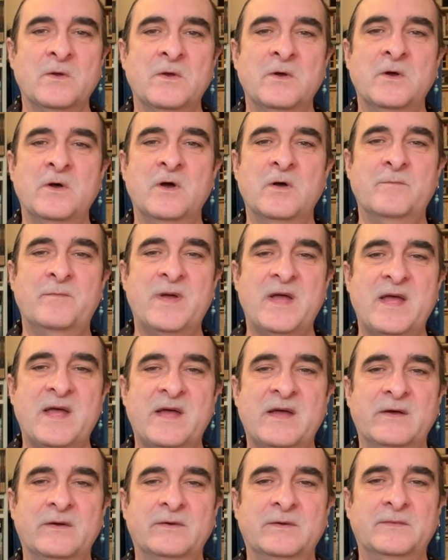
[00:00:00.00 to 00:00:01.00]
Her
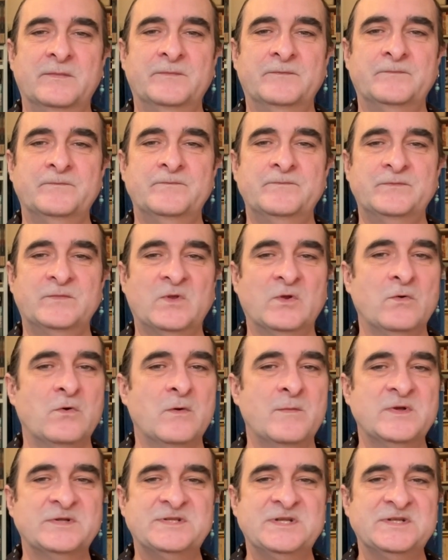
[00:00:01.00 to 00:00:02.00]
bare,
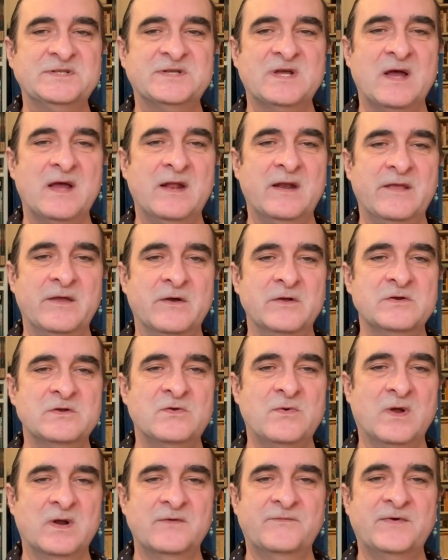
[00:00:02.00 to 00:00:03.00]
almost entirely
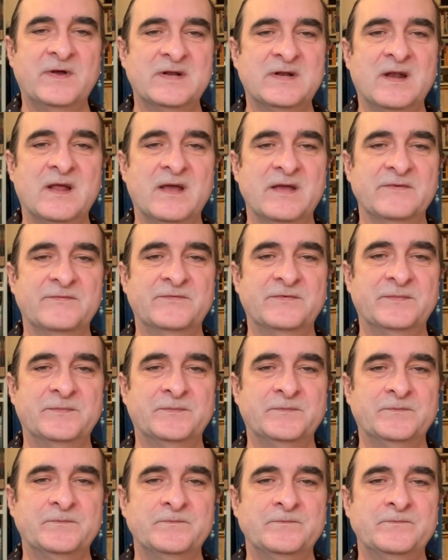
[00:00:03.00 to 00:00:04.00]
unqualified life
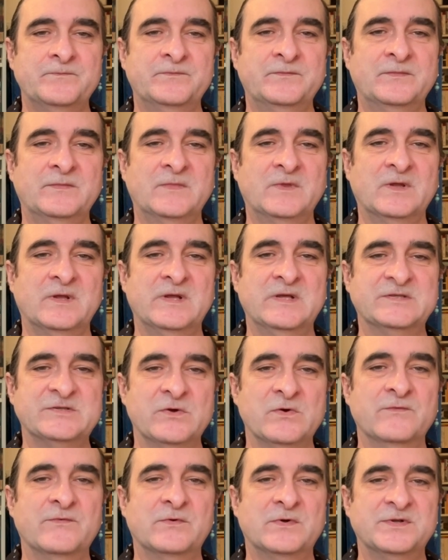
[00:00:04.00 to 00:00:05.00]
is
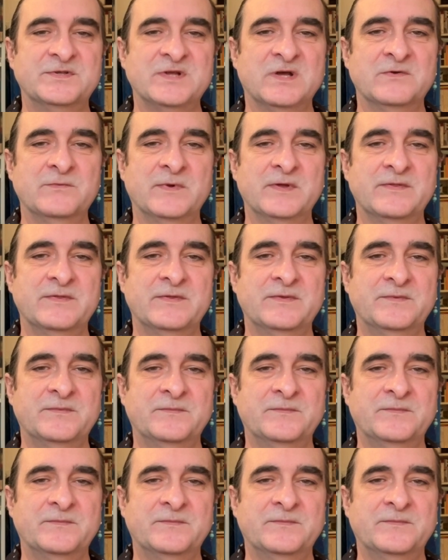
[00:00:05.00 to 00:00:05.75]
over and done with.